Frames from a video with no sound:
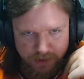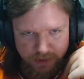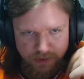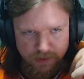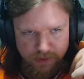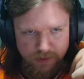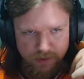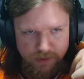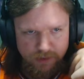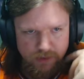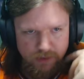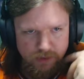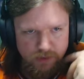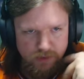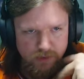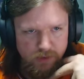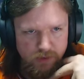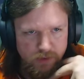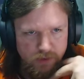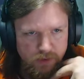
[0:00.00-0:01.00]

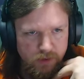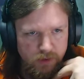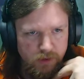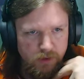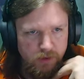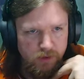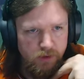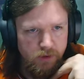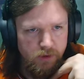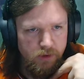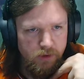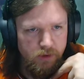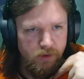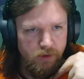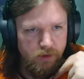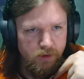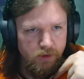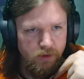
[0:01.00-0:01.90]
Nobody speaks.